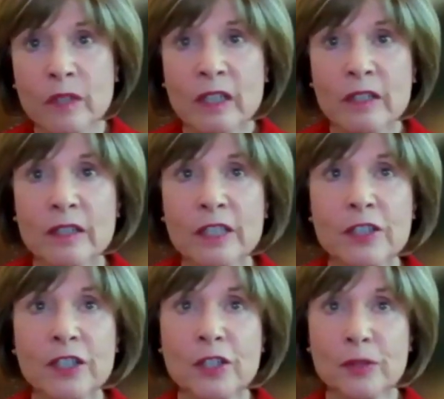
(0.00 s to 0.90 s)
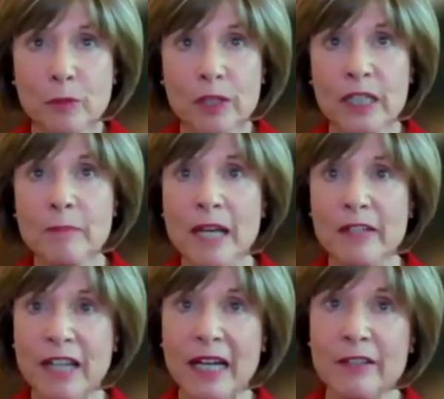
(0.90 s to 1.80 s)
This is one he may have
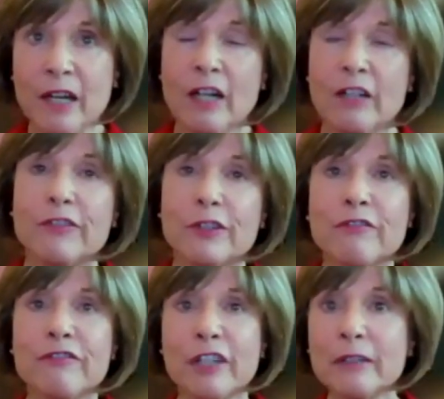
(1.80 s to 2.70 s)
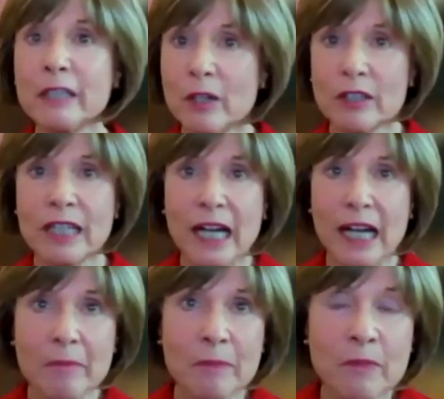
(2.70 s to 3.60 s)
had for a very long
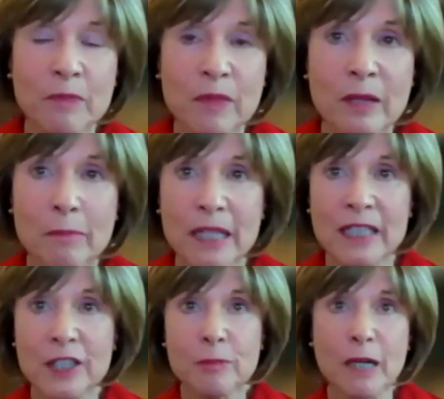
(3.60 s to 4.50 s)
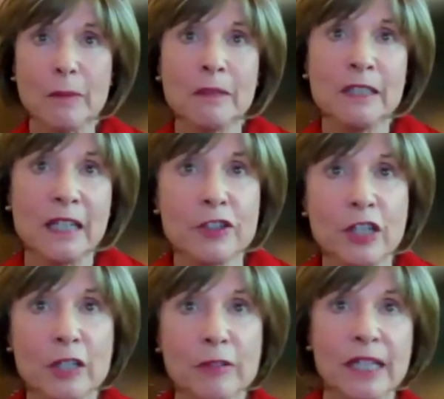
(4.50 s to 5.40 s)
time, but it's probably not a
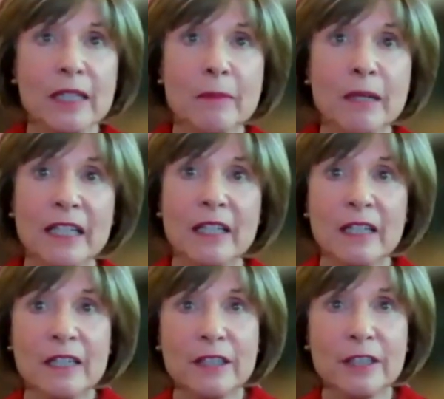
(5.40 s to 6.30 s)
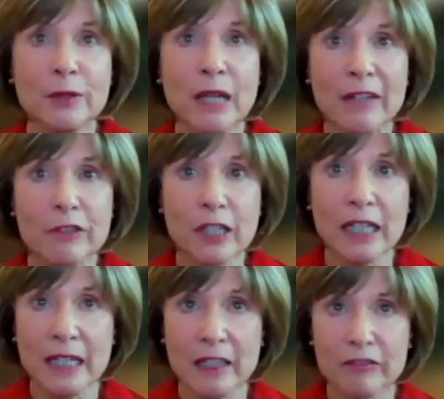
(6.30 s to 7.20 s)
chakra data bank that you have or I
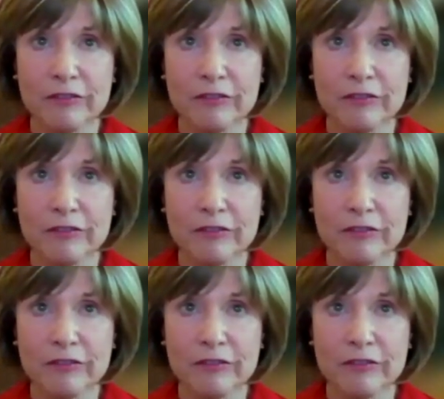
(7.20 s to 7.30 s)
have.